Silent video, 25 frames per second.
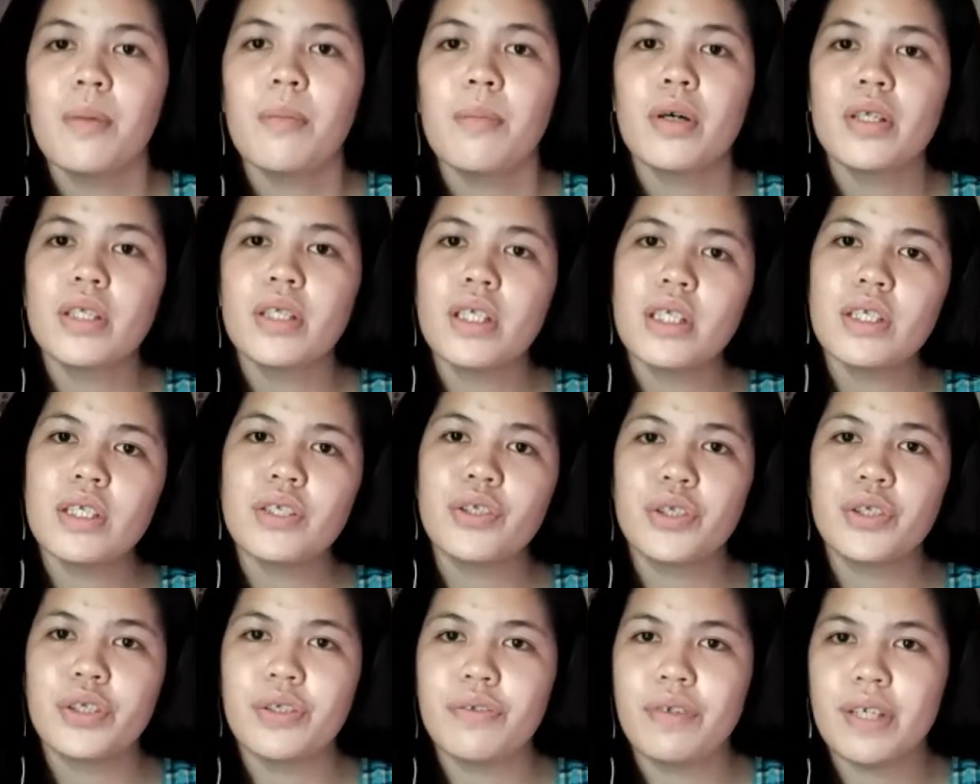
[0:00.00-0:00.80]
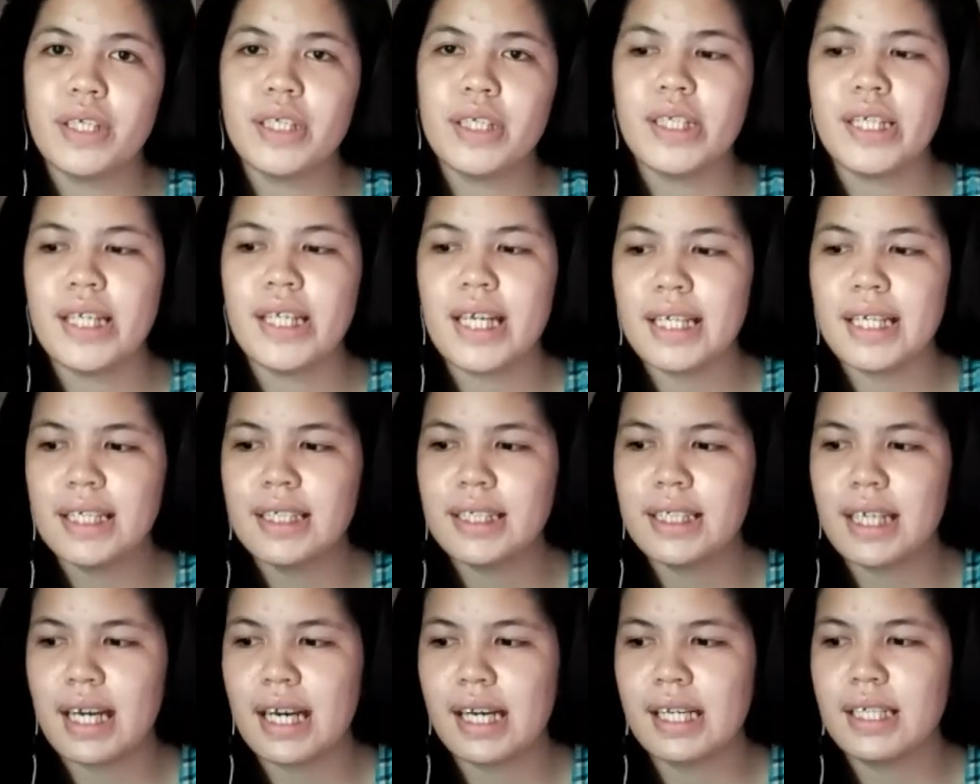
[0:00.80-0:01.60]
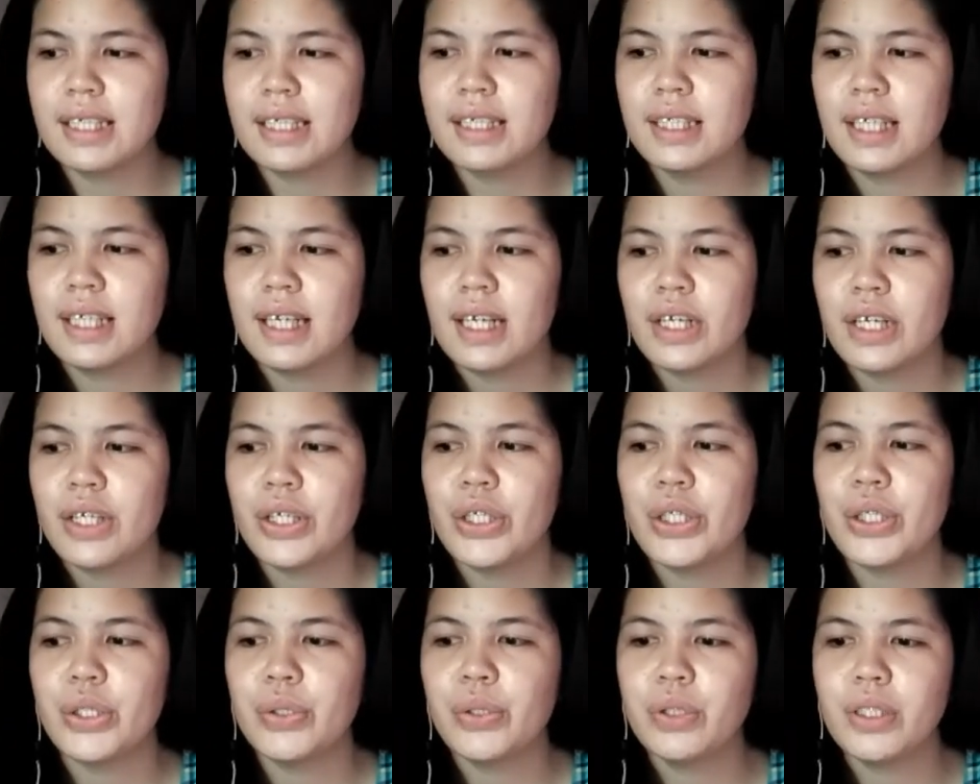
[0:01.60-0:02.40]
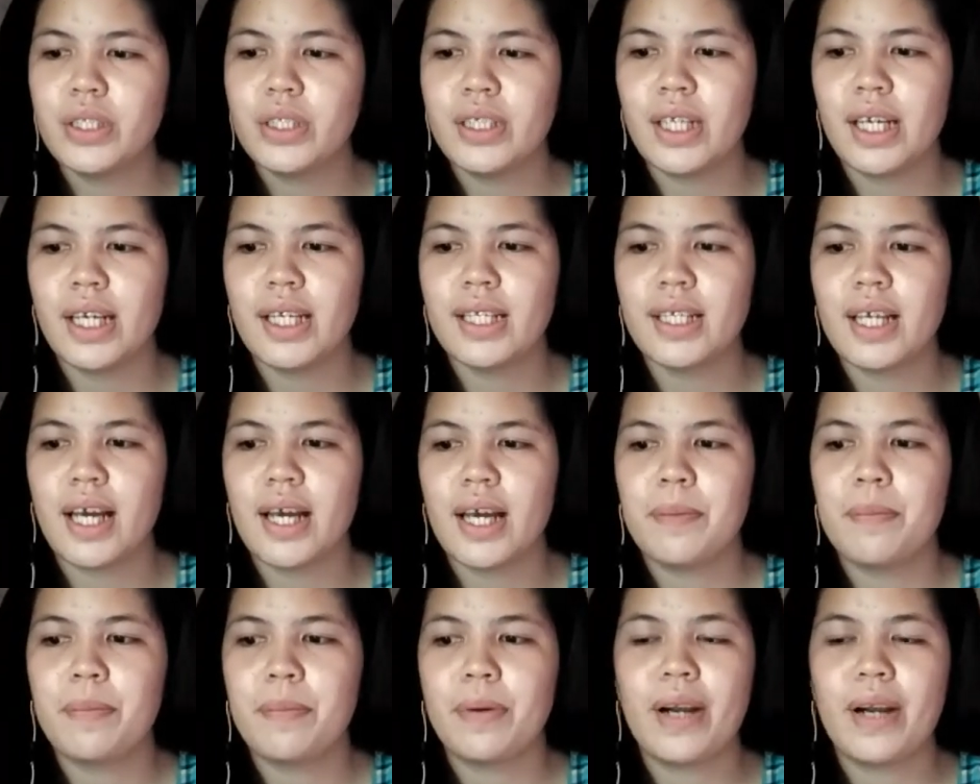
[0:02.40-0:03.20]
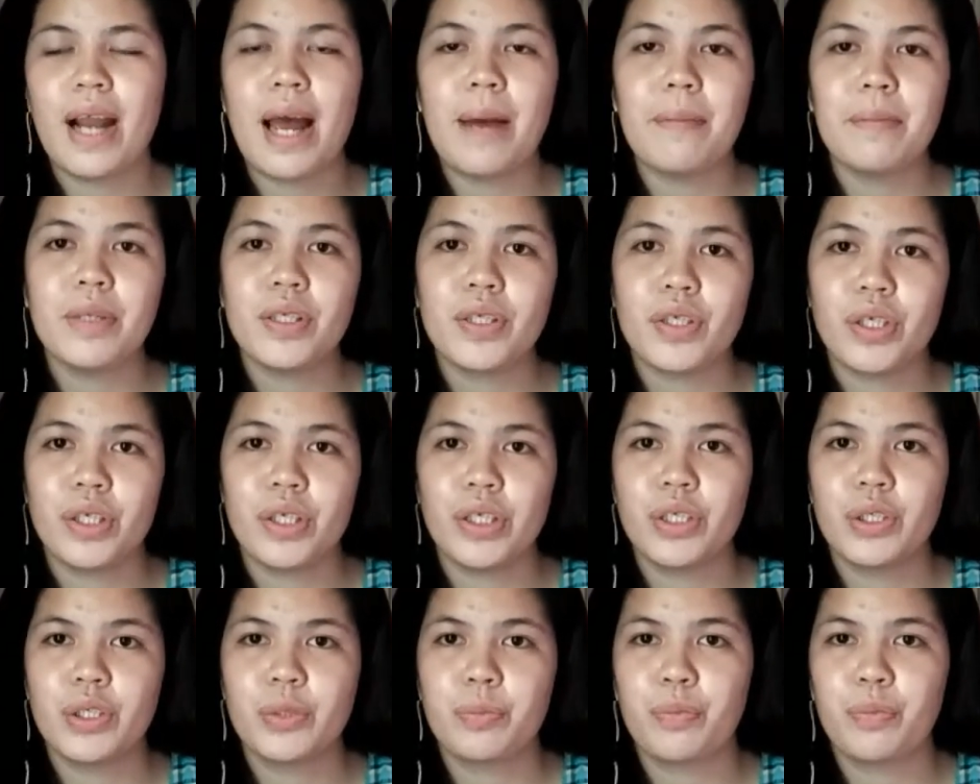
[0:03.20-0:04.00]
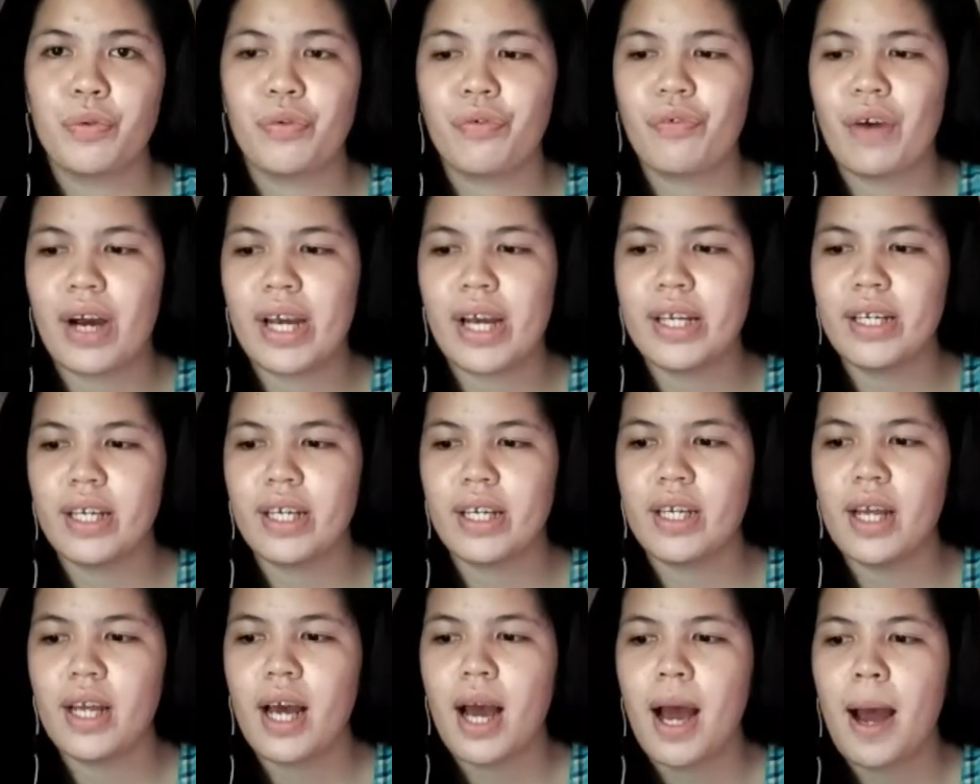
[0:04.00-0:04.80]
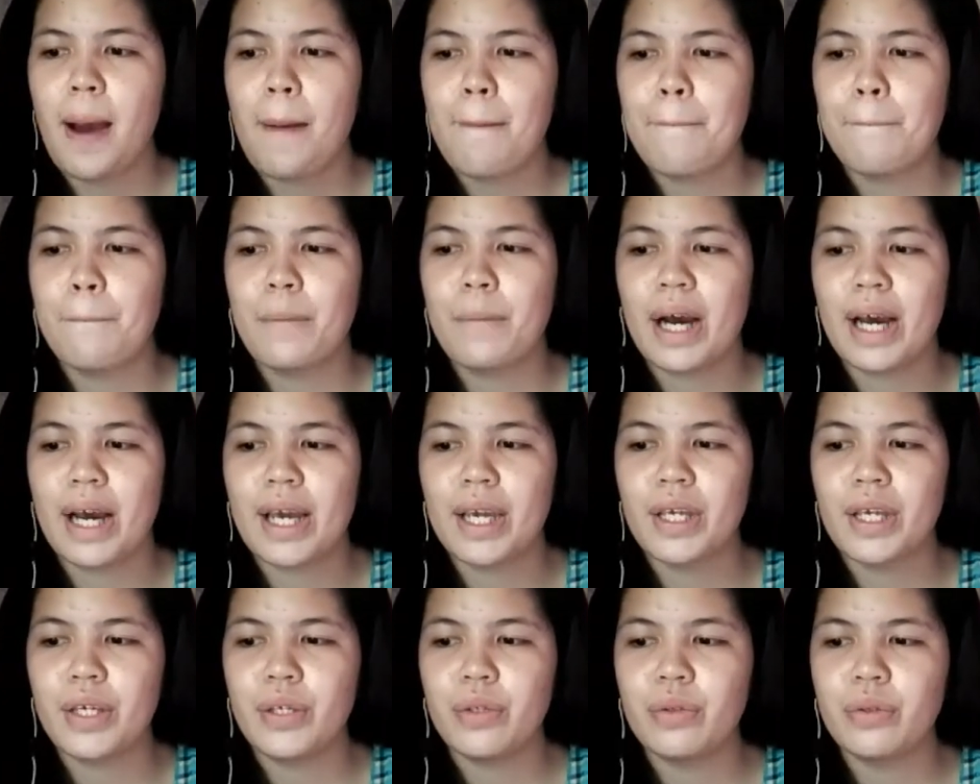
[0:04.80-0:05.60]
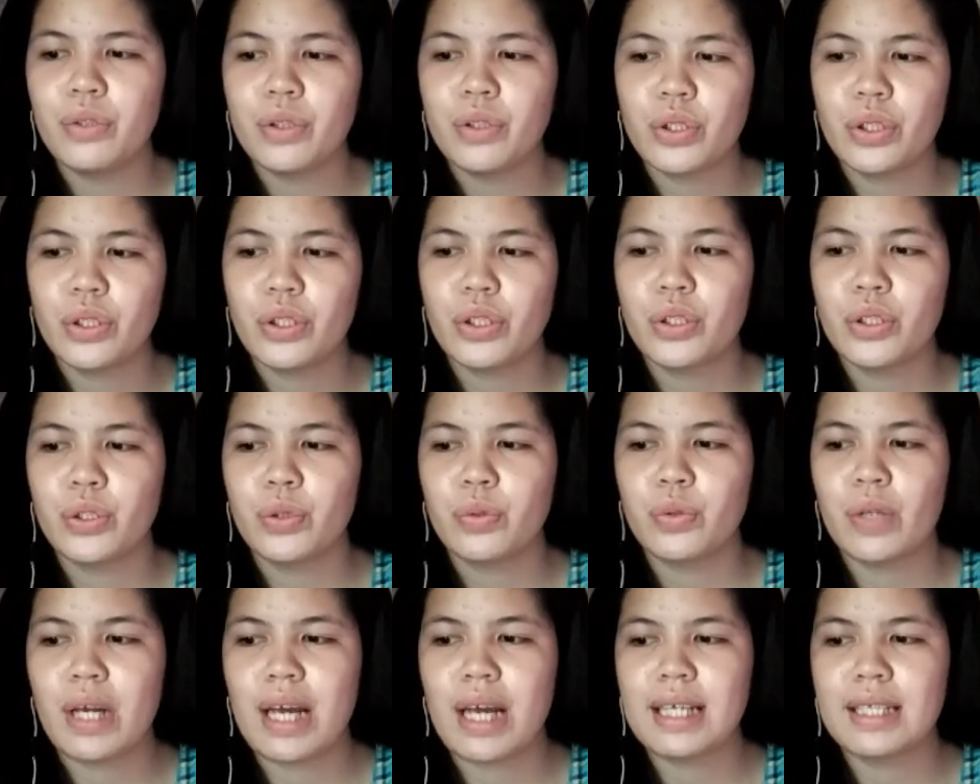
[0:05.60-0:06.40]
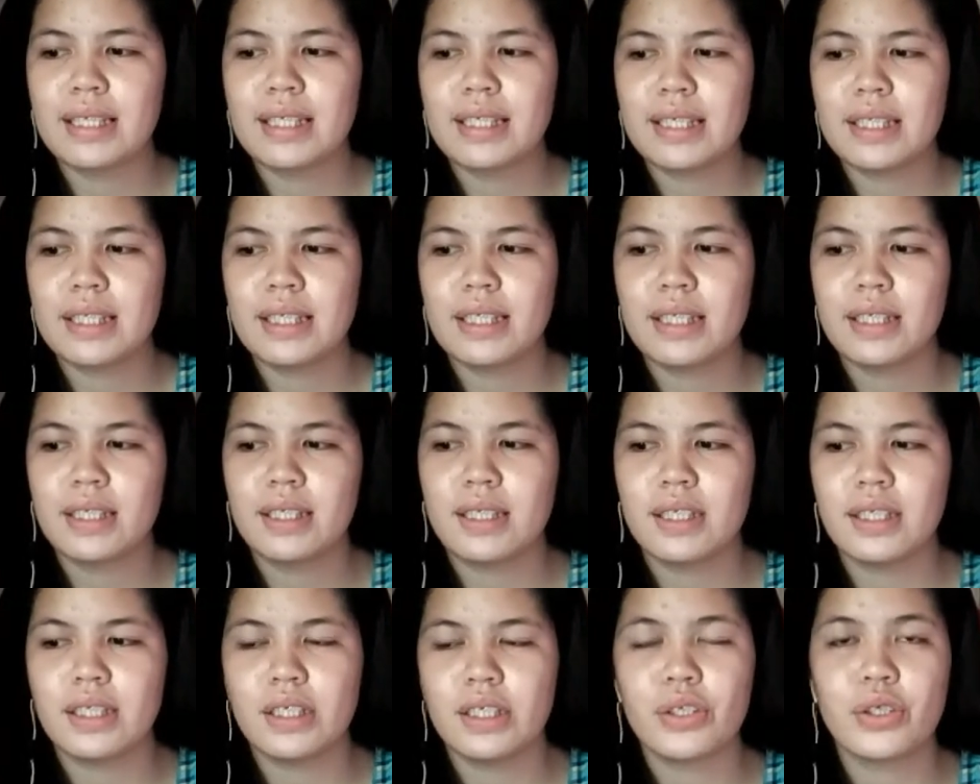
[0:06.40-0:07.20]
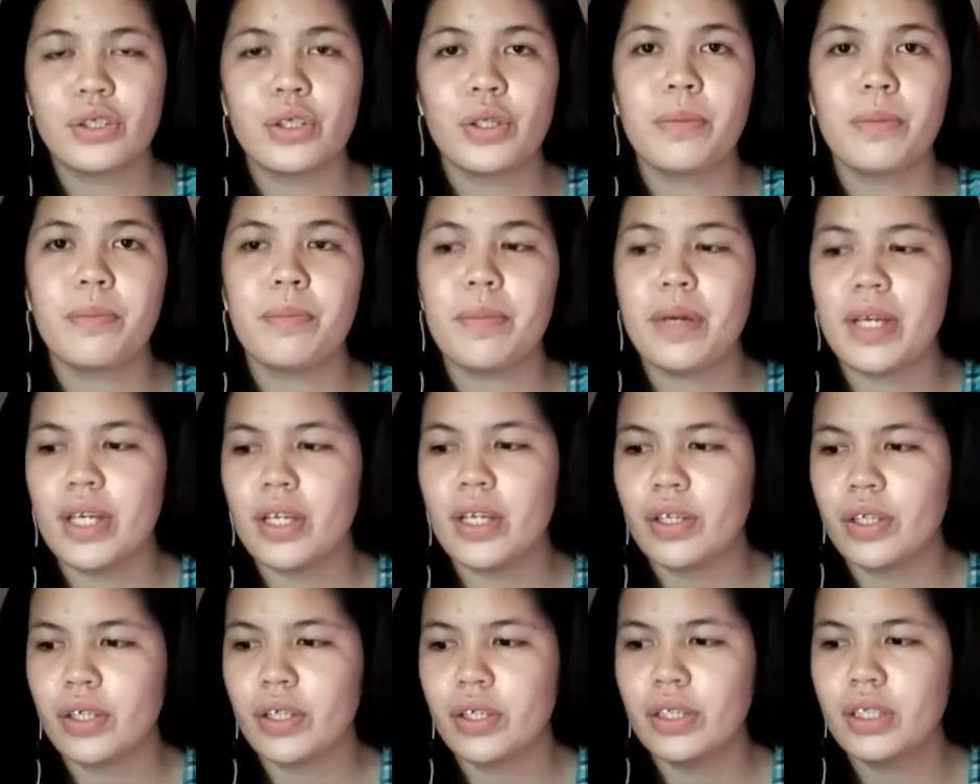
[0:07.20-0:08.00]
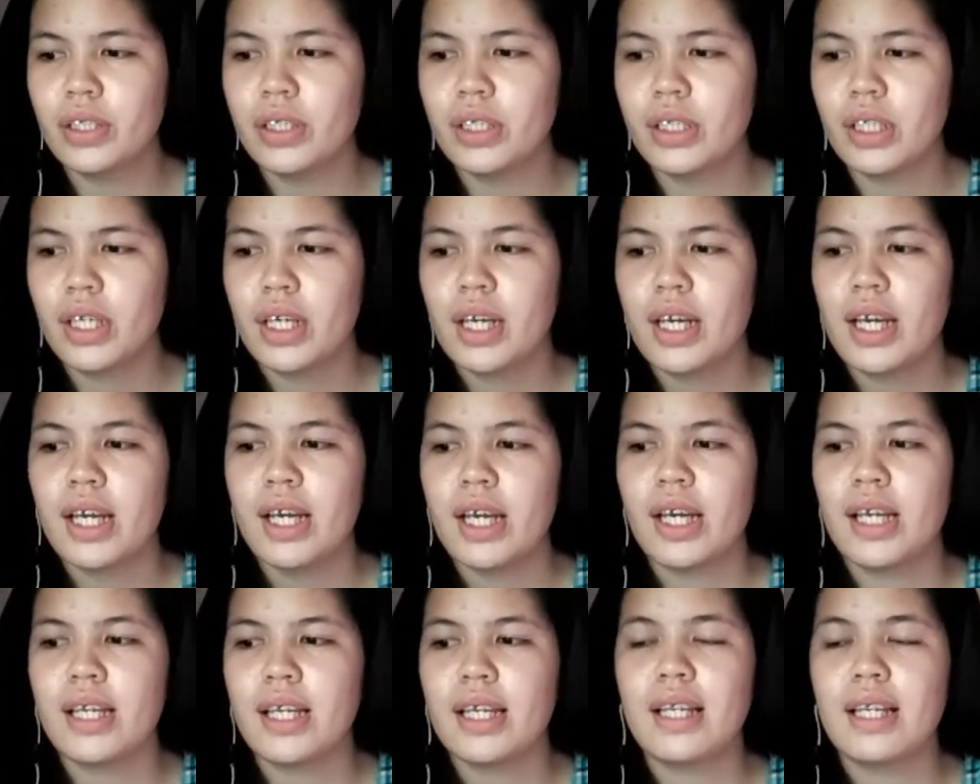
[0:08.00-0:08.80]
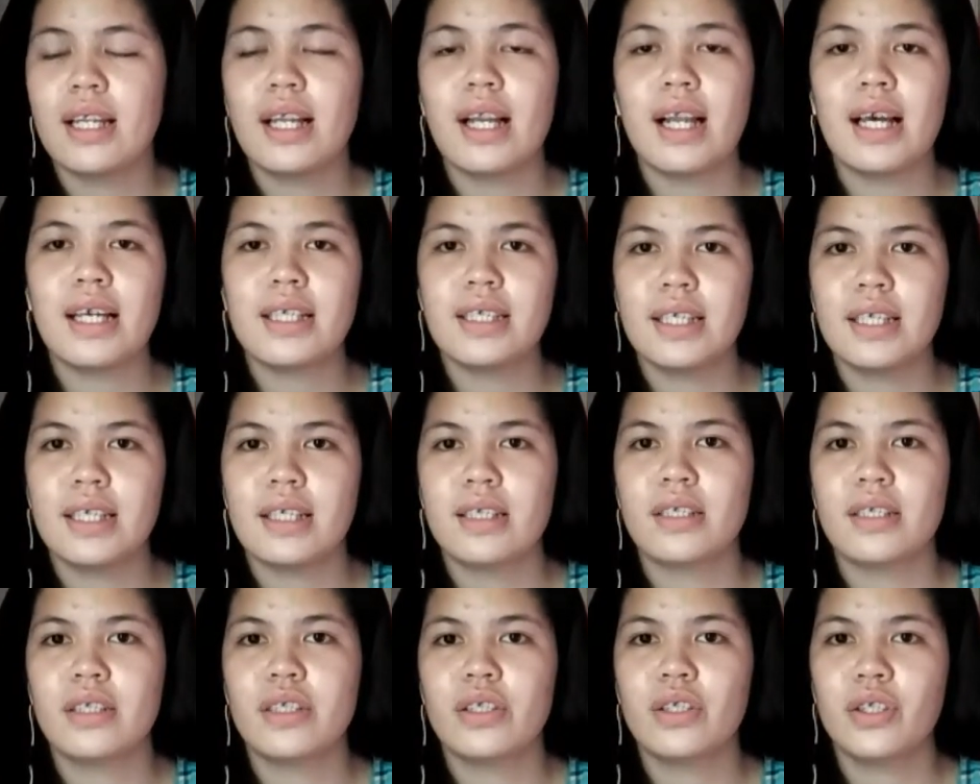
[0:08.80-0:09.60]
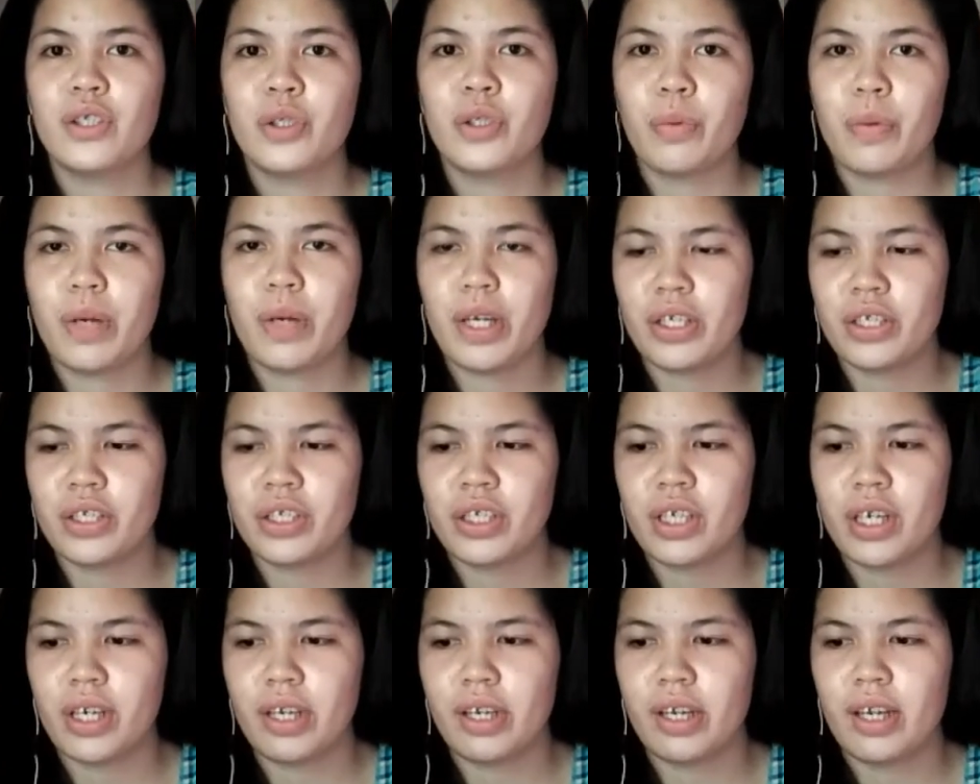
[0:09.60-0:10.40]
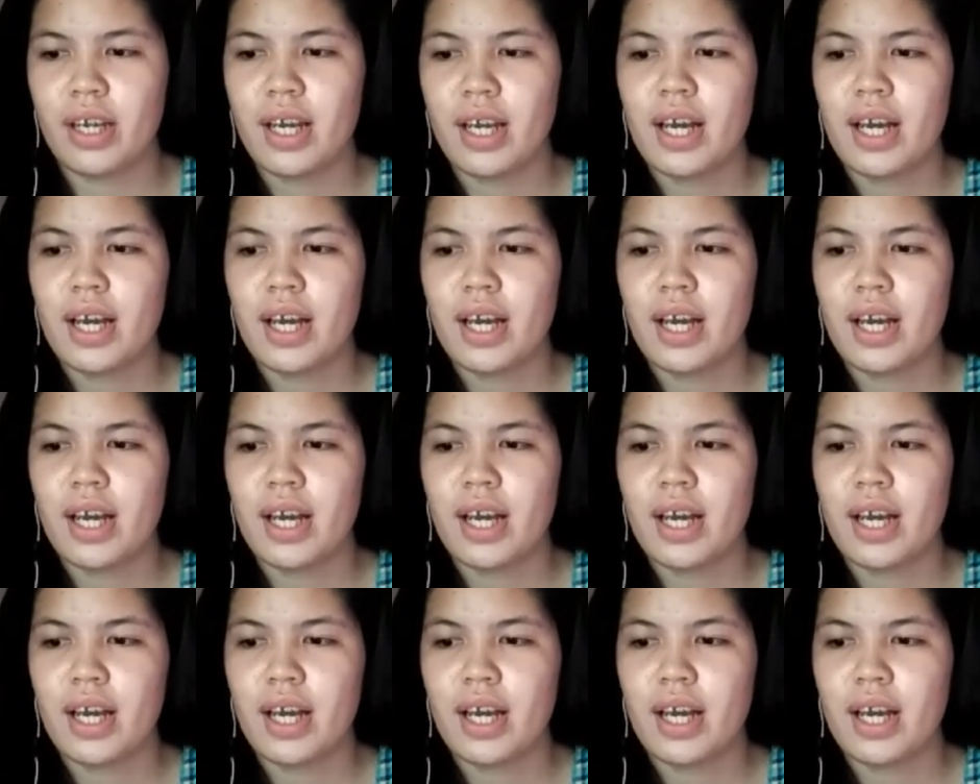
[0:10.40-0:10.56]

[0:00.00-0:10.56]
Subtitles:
Model-driven DSS use data and parameters provided by users to assist decision makers in analyzing a situation.